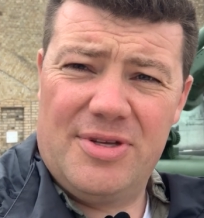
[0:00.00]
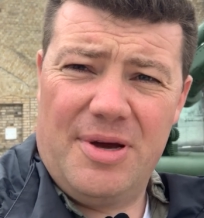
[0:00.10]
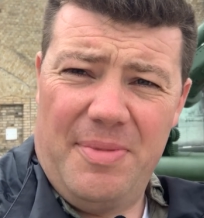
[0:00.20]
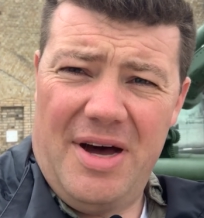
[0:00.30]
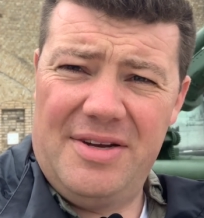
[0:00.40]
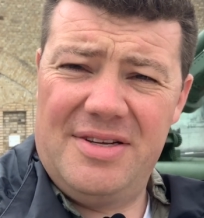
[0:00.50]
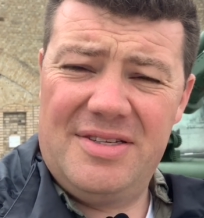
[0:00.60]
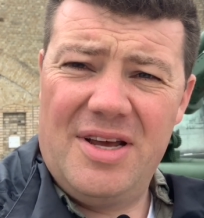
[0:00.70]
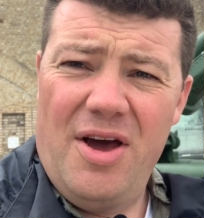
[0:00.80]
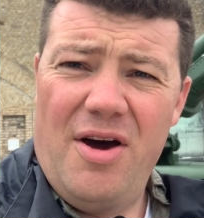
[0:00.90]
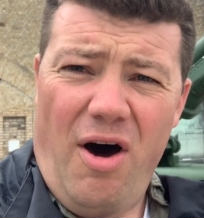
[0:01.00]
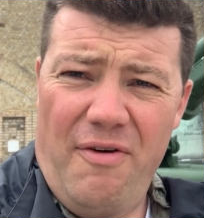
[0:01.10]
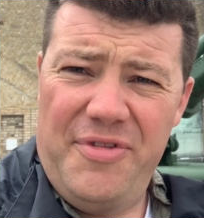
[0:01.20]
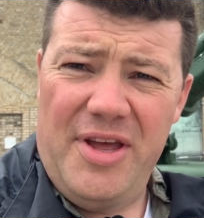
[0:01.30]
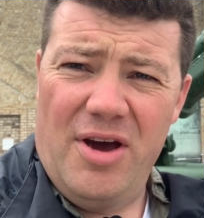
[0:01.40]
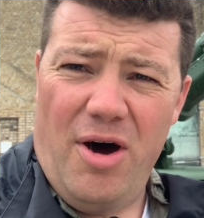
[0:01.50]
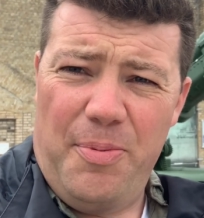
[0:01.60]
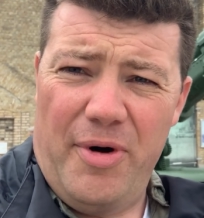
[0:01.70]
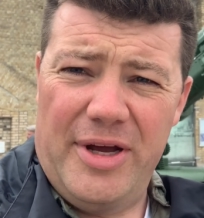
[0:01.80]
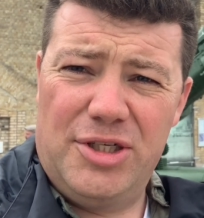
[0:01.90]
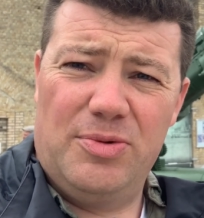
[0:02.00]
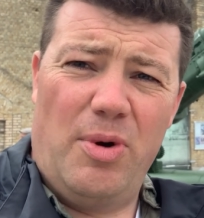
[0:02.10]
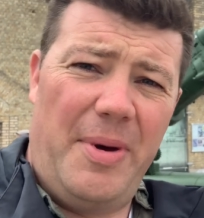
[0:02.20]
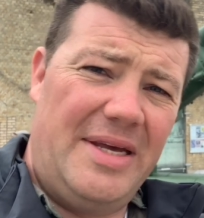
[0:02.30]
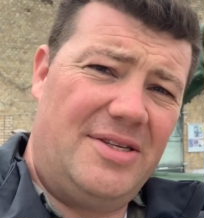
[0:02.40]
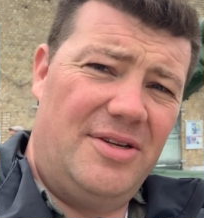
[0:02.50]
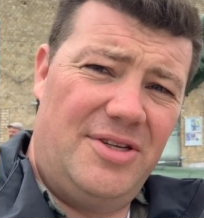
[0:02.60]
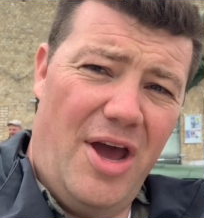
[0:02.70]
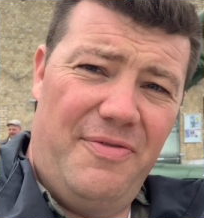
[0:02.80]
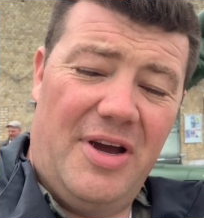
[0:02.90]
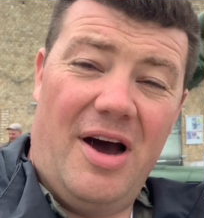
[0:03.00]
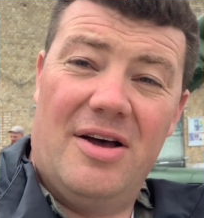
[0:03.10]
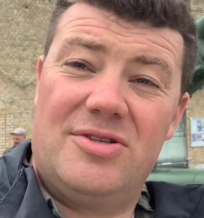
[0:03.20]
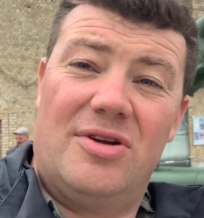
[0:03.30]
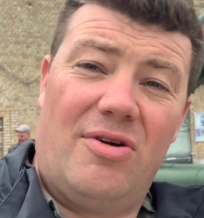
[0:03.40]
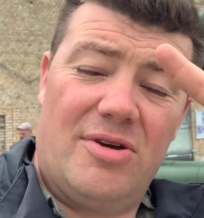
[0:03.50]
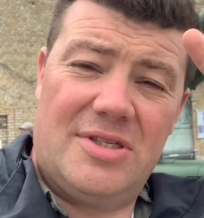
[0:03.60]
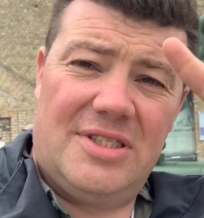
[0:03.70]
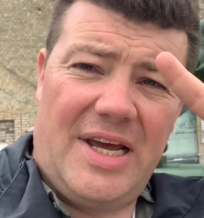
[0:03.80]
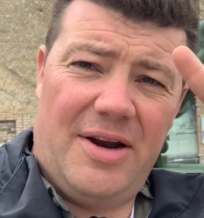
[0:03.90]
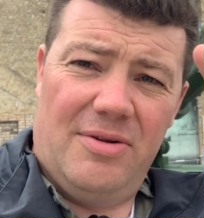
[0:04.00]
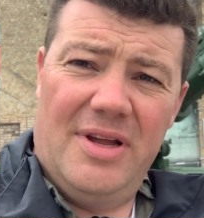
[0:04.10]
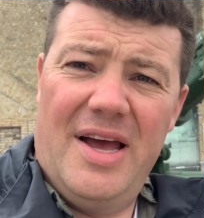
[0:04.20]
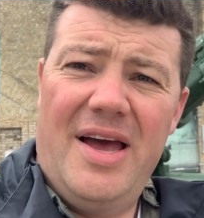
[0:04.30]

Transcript: the commanders of the operation were based in Dover Castle across the channel,